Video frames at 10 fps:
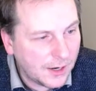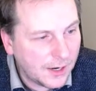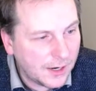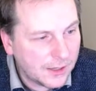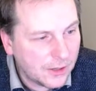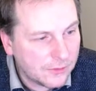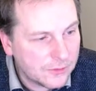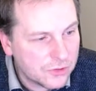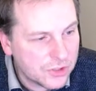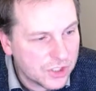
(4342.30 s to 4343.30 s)
I'd love
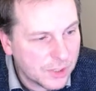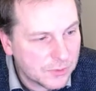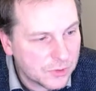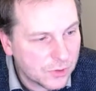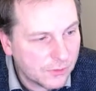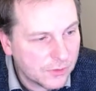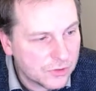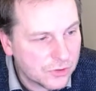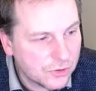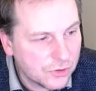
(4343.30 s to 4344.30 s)
to ship servers
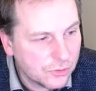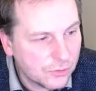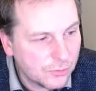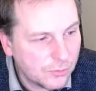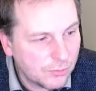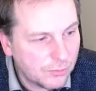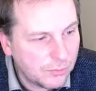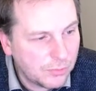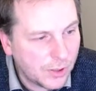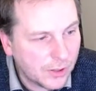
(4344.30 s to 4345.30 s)
to you,
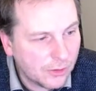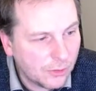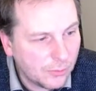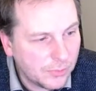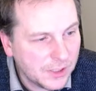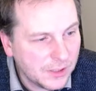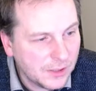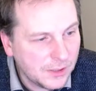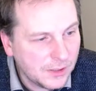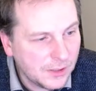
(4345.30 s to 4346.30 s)
but it'll
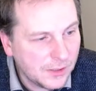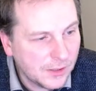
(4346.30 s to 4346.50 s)
be